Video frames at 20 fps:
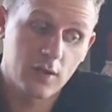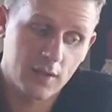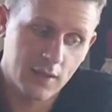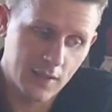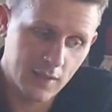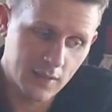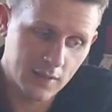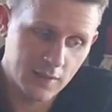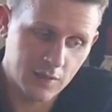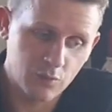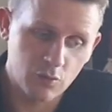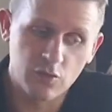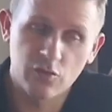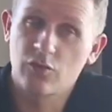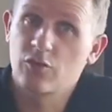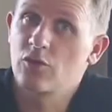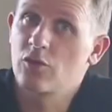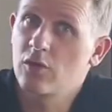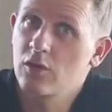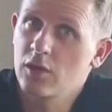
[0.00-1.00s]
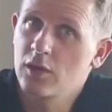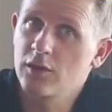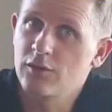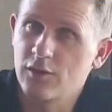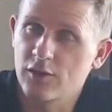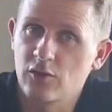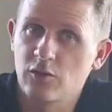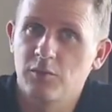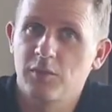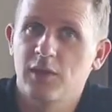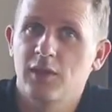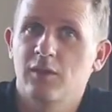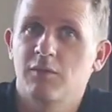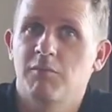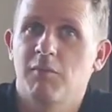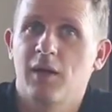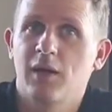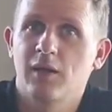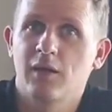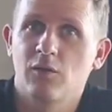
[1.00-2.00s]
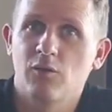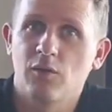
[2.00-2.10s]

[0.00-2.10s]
So at the end, I would strongly recommend